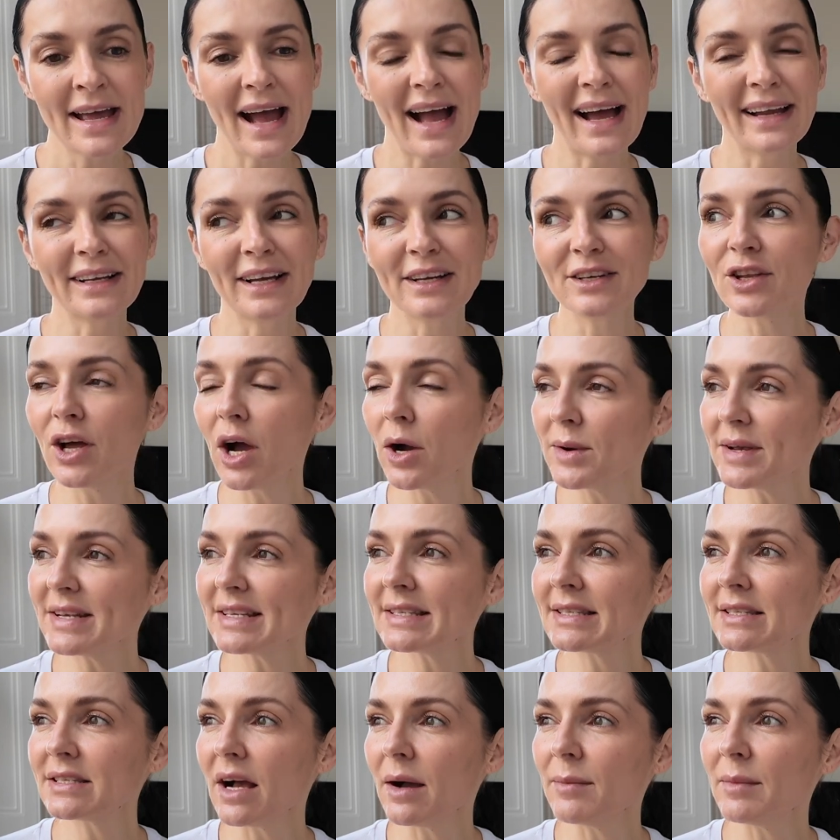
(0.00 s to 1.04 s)
And I know it's
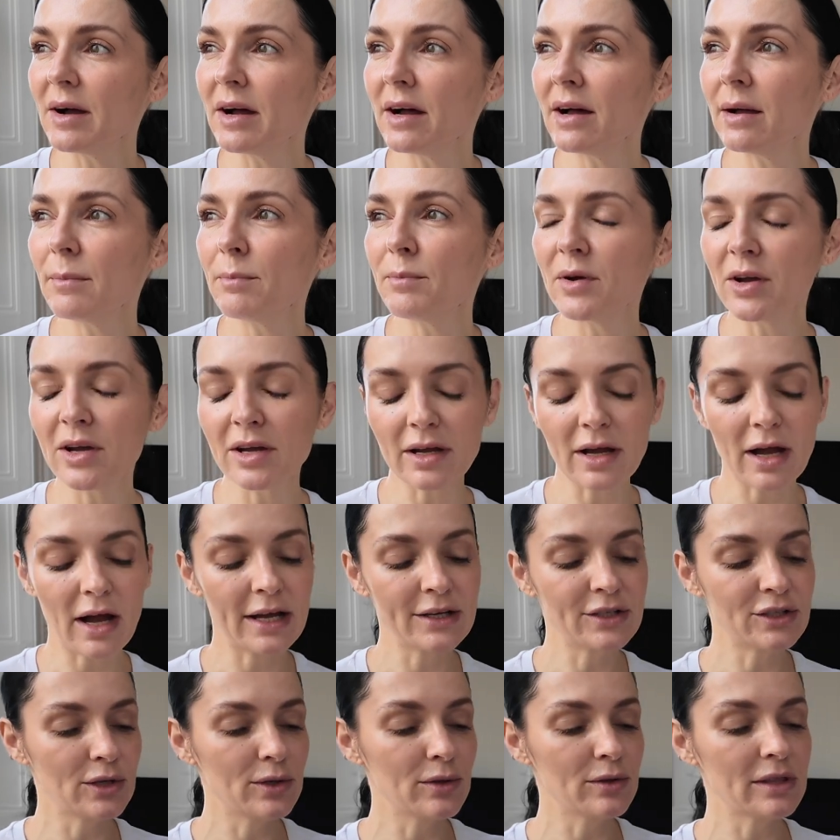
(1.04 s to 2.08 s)
summer, but I
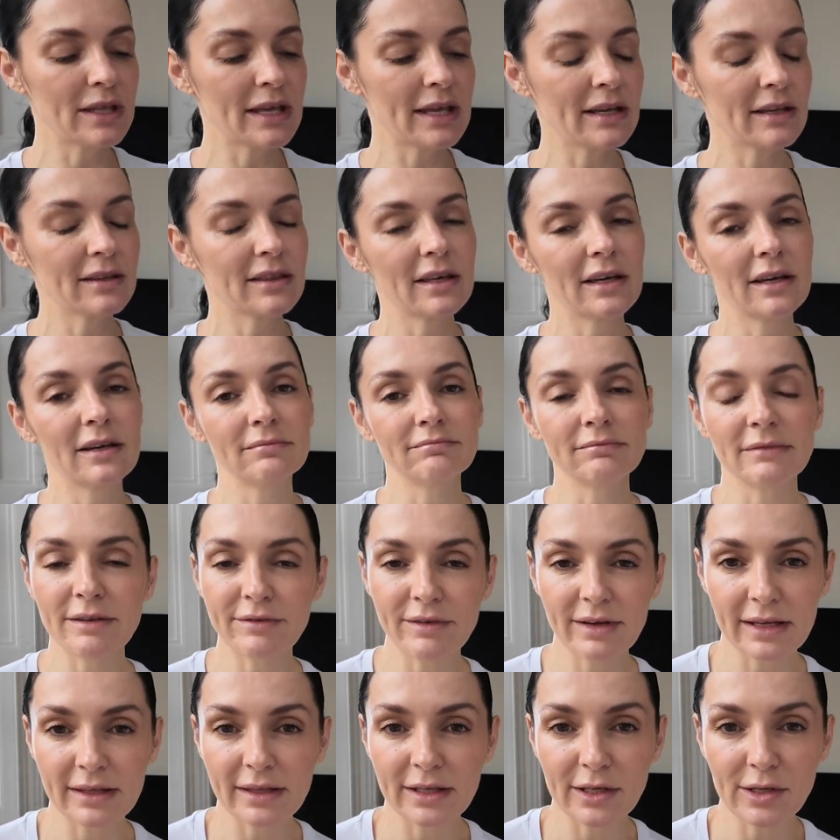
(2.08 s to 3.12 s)
do think that
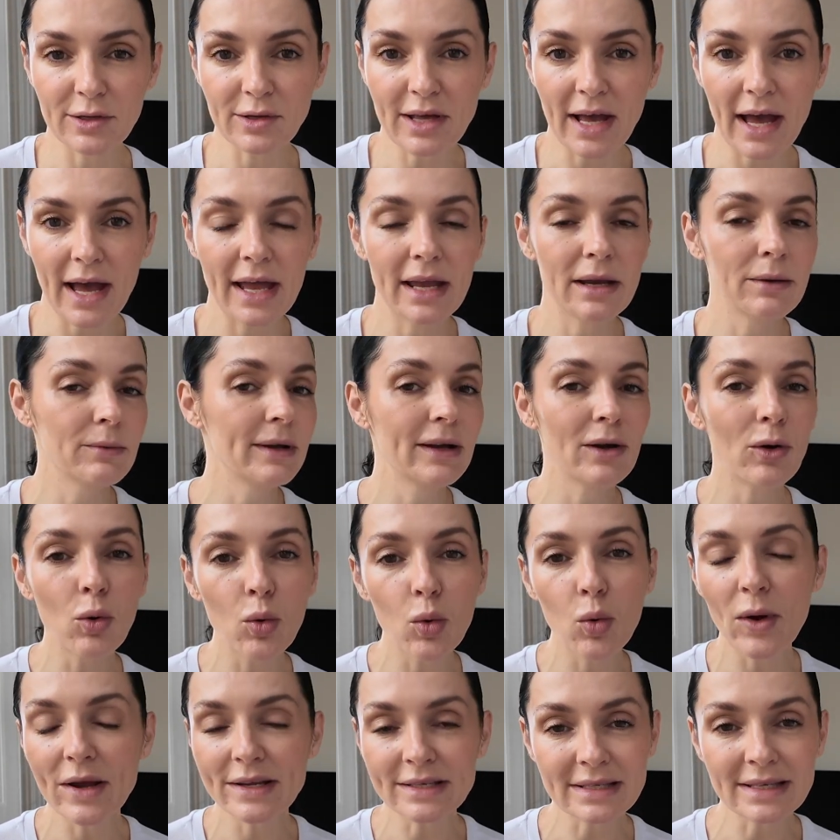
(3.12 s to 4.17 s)
living in the UK, we
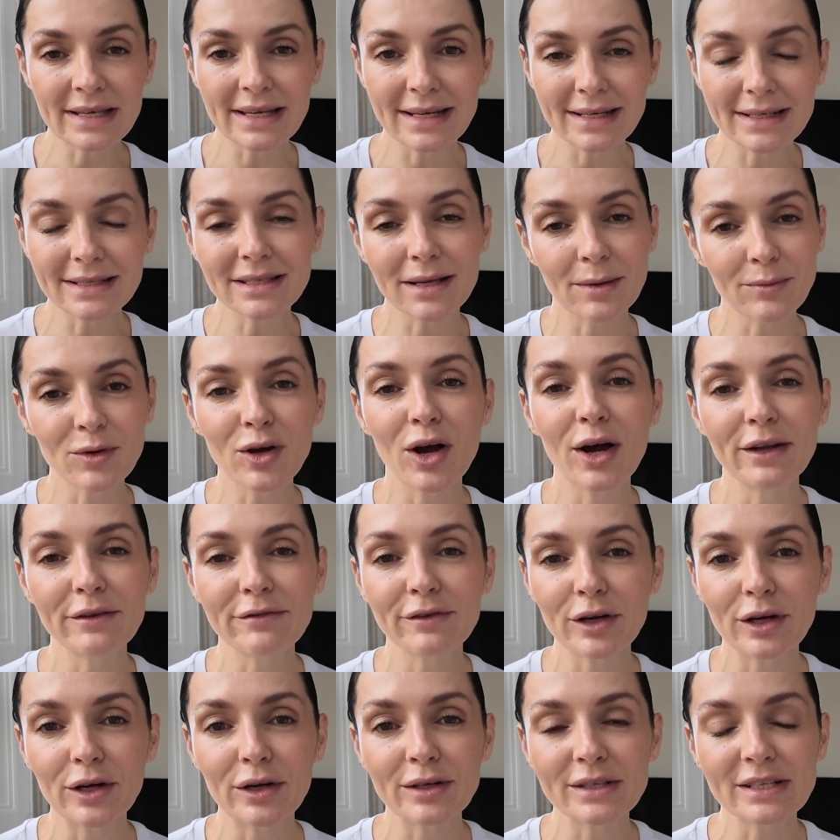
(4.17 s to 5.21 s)
always need some kind of
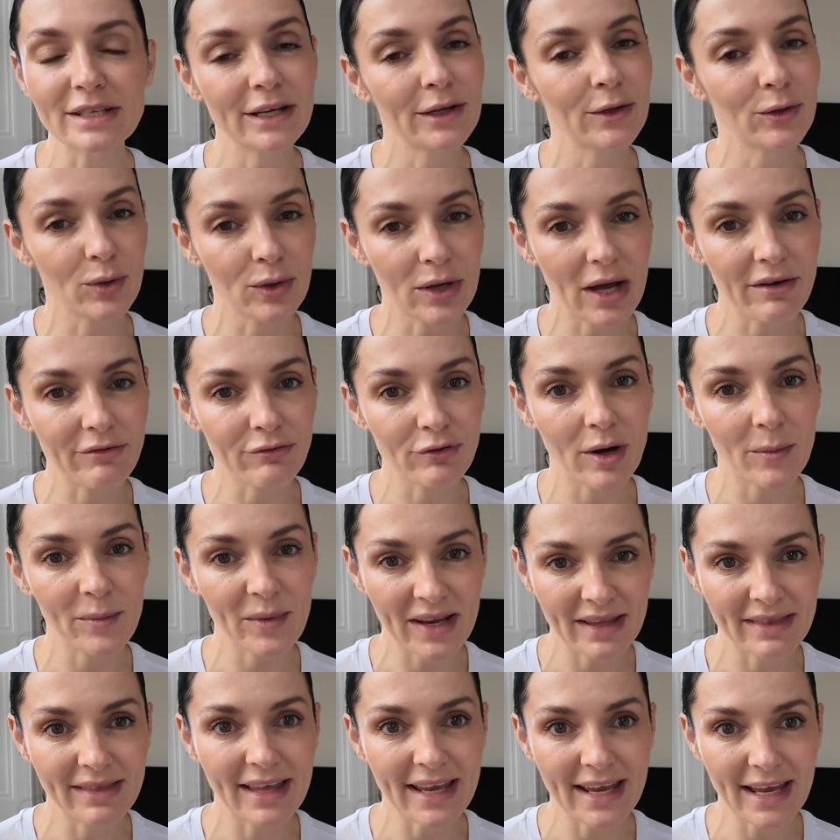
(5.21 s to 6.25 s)
cardigan or cover up
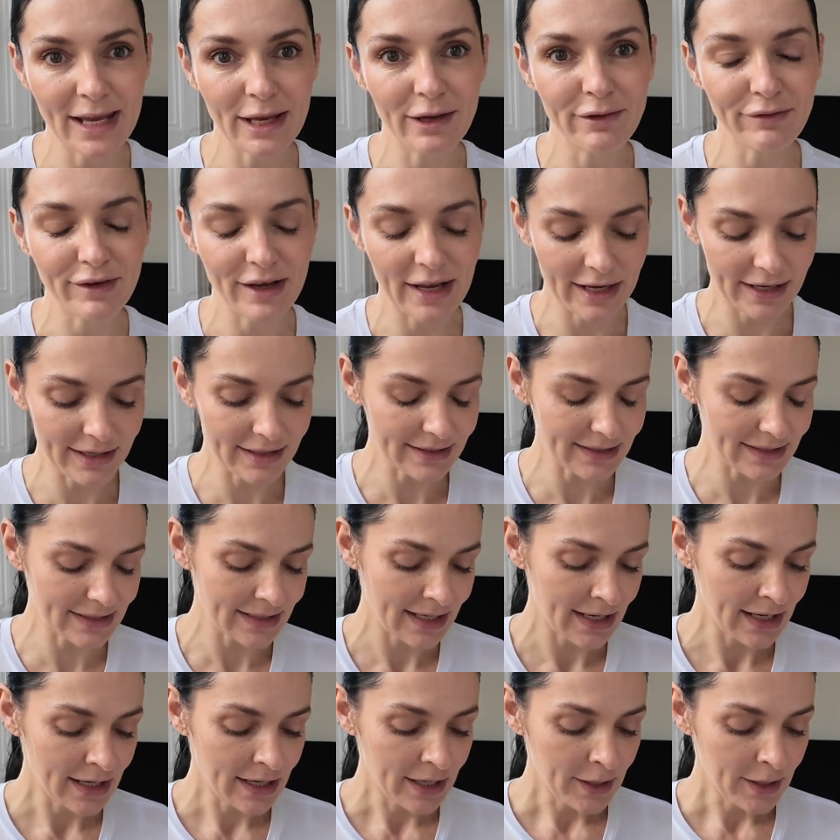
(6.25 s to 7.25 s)
in the evenings.